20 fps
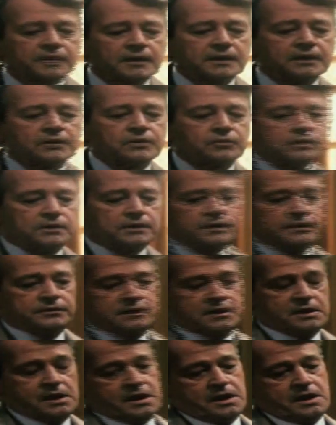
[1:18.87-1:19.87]
played
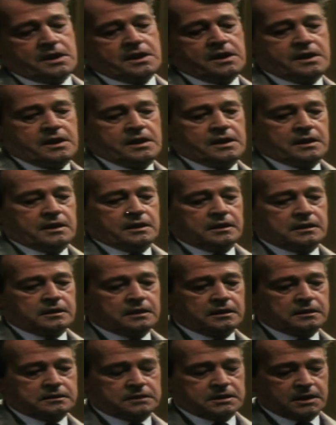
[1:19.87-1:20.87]
with
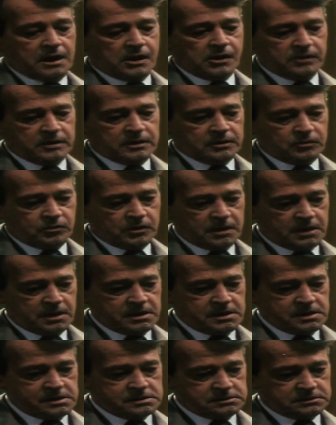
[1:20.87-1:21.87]
got carried
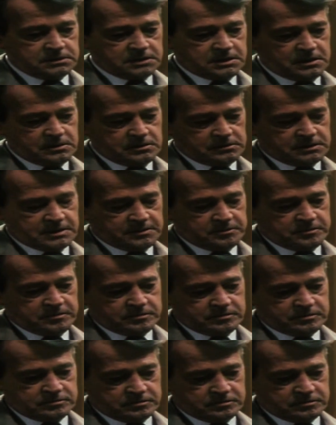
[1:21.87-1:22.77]
away and killed him.